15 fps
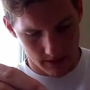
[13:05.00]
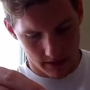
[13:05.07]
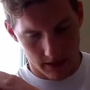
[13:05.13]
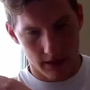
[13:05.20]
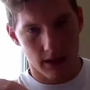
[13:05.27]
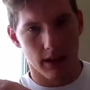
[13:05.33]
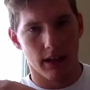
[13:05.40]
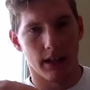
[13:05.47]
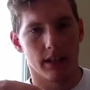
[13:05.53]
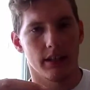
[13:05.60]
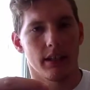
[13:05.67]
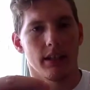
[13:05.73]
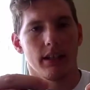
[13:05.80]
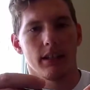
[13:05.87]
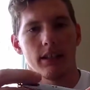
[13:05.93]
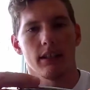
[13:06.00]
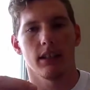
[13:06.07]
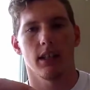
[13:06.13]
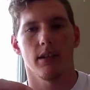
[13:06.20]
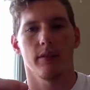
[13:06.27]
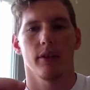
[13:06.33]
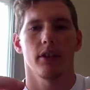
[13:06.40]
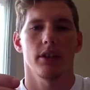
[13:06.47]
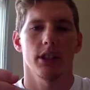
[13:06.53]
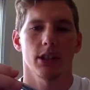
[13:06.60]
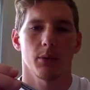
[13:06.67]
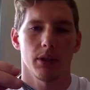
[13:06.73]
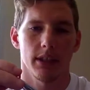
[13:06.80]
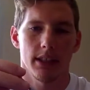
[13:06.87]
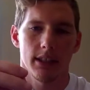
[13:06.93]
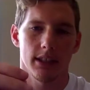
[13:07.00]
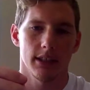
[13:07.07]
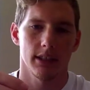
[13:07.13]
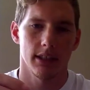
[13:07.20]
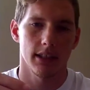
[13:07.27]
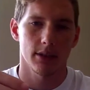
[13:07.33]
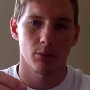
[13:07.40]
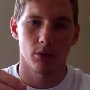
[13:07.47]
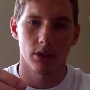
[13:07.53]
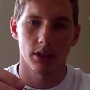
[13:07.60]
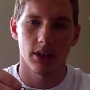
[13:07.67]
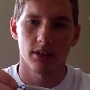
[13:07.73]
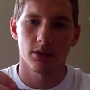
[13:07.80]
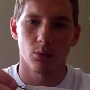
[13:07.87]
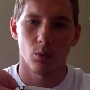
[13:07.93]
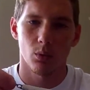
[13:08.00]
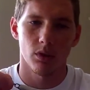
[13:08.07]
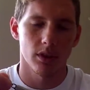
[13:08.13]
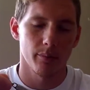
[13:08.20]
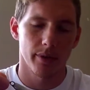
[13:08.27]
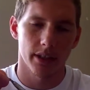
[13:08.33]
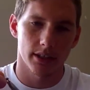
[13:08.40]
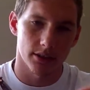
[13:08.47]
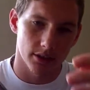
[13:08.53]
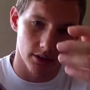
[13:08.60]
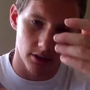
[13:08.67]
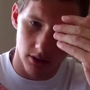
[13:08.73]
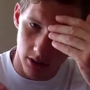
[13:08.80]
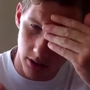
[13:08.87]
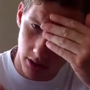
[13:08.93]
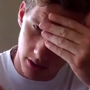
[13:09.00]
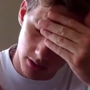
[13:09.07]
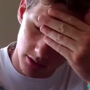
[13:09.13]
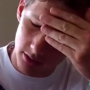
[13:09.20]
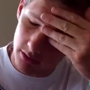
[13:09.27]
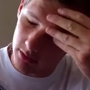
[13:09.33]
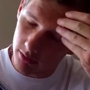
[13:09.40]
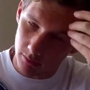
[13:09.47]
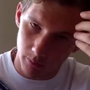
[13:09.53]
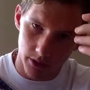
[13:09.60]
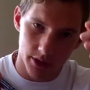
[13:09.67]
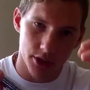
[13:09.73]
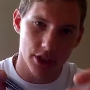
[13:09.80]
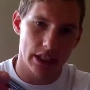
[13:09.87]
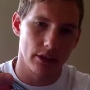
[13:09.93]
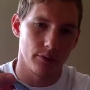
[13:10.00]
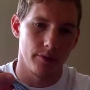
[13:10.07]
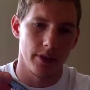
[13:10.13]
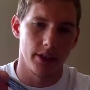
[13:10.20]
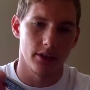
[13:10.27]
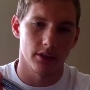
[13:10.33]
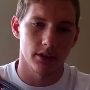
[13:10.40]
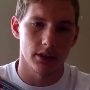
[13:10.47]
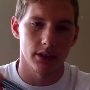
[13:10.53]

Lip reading: And then I've got this one here as well. It all depends on what the shad are feeding on.